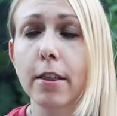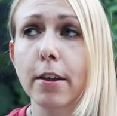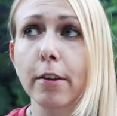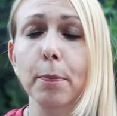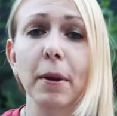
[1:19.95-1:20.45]

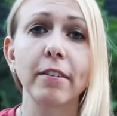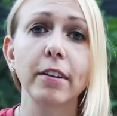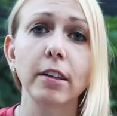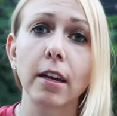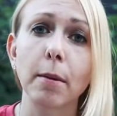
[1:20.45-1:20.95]
this
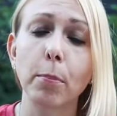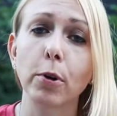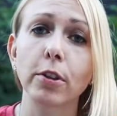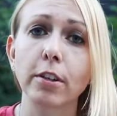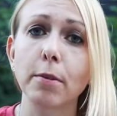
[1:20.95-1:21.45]
basically
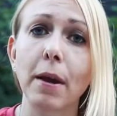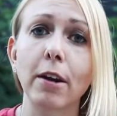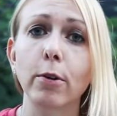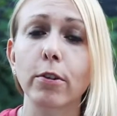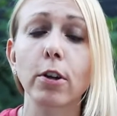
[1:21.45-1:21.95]
put the
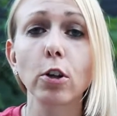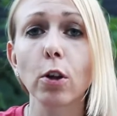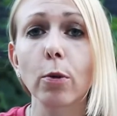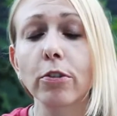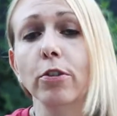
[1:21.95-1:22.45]
tomatoes
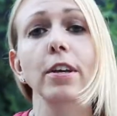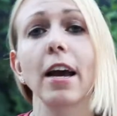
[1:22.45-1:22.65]
close to the